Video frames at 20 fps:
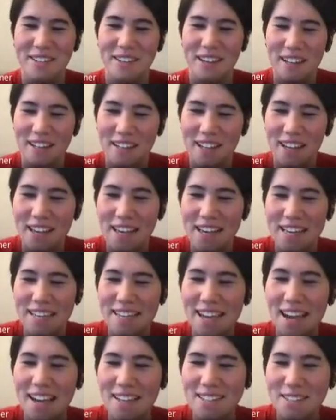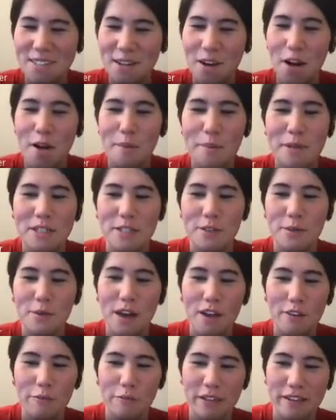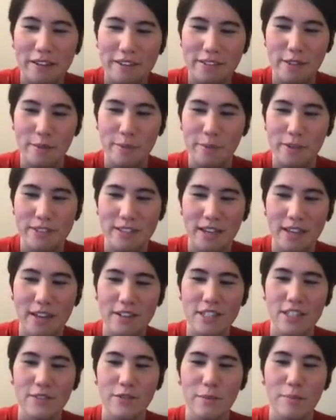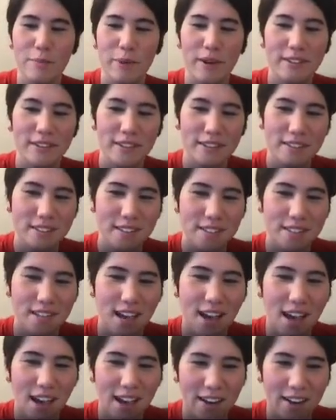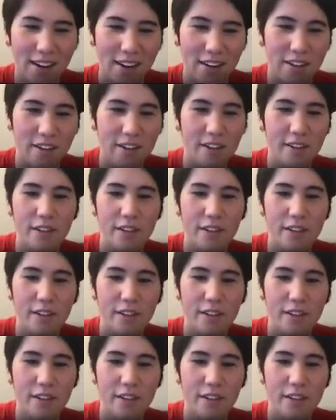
And yes, carbon 12, because the percentage of abundance is higher.